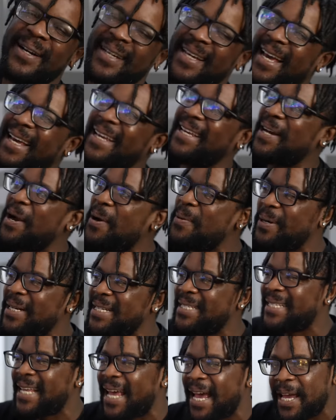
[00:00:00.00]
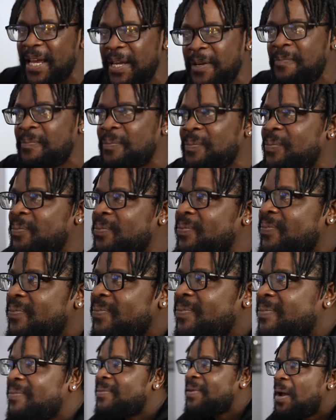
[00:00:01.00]
Okay, I want to say
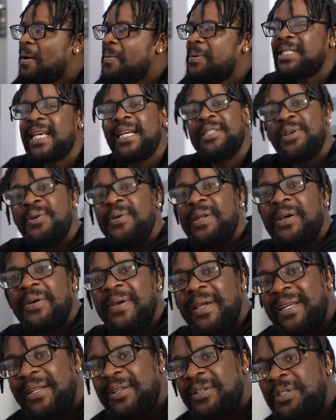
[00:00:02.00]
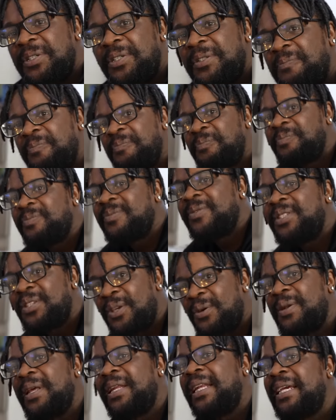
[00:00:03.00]
I'm gonna say 2 0 England. 2 0?
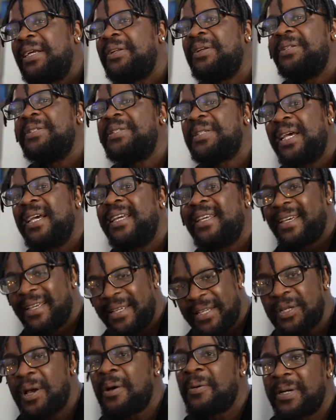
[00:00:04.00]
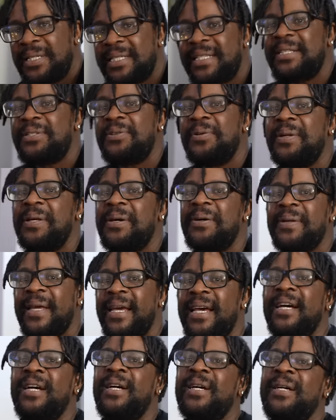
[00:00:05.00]
2 0 England. 2 0 England. Yeah, I'm gonna cool. 2
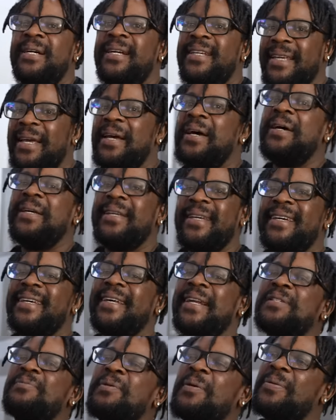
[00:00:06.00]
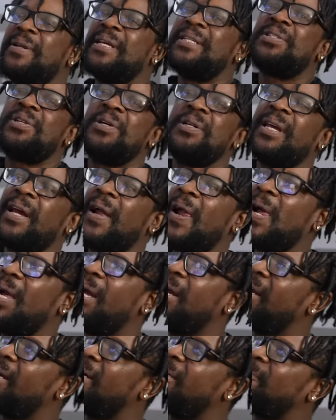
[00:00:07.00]
0 England. Alright, yeah, cool. Scorer? Yeah.
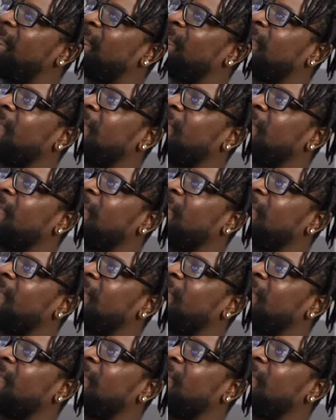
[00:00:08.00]
Scorer?